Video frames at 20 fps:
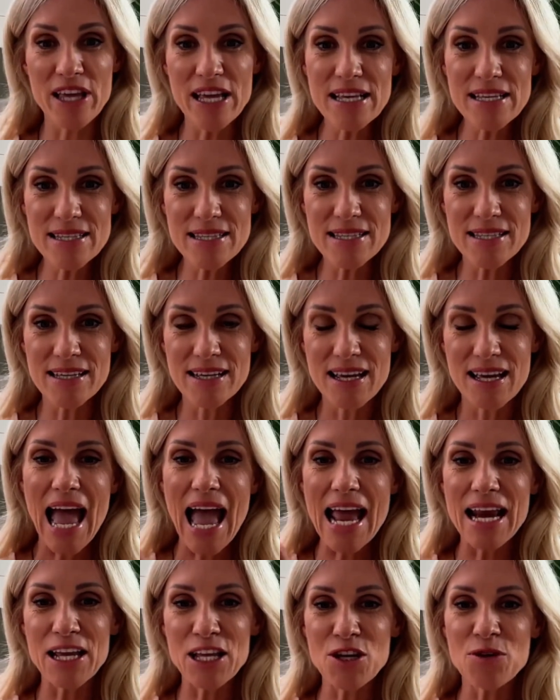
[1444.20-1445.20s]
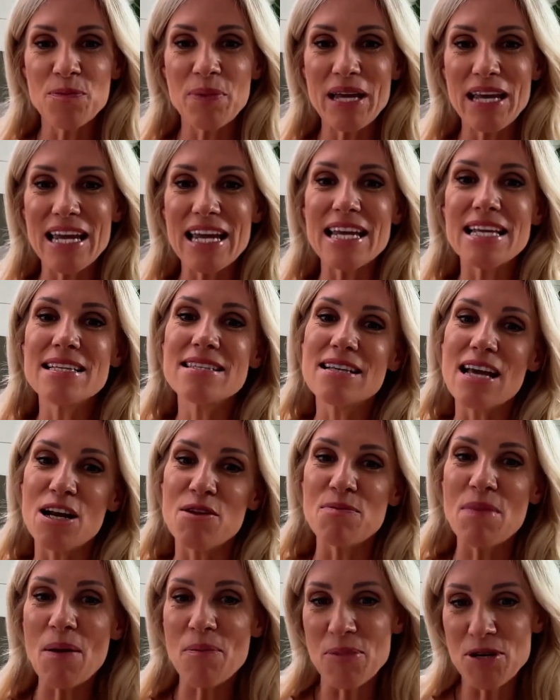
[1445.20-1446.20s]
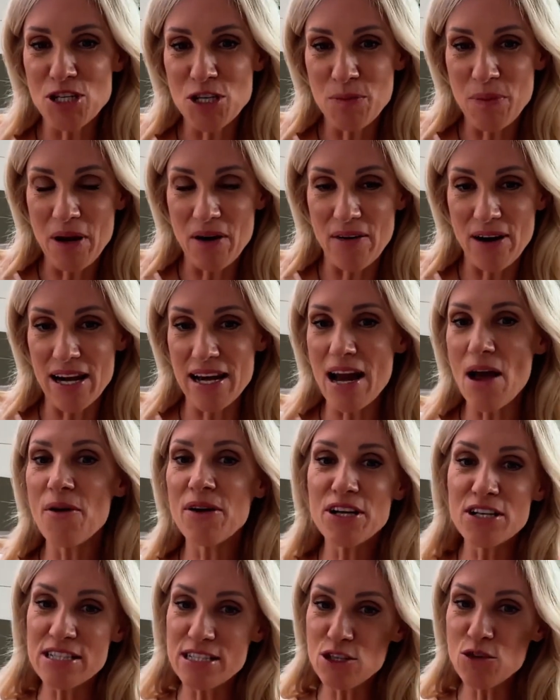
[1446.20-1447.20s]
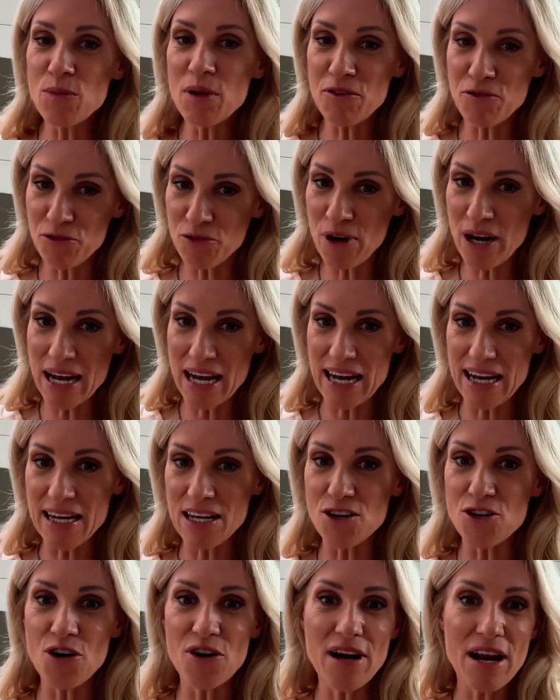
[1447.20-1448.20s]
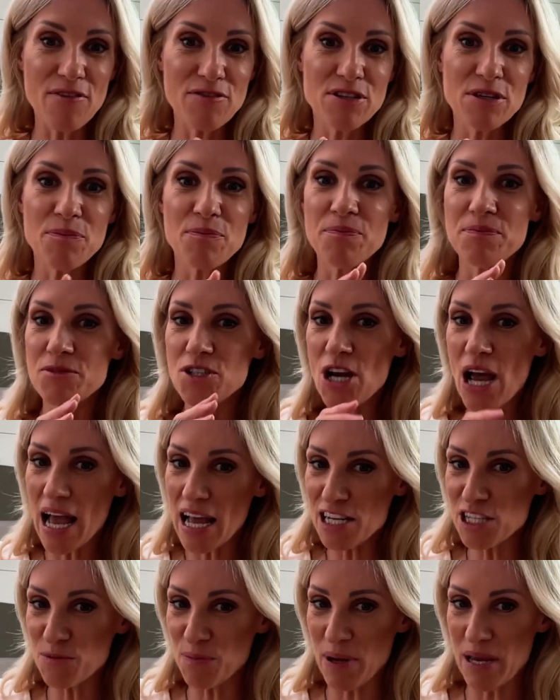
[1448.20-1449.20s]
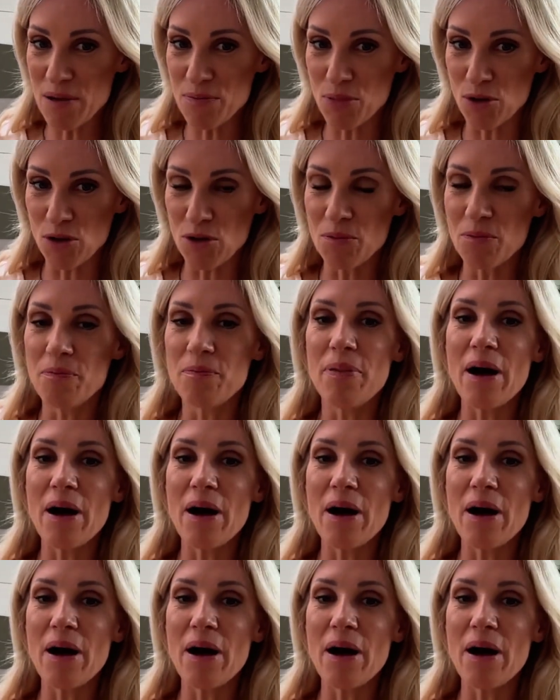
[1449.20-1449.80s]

this. And it could be inside a membership area. Now, it could still be free. You don't have to charge people.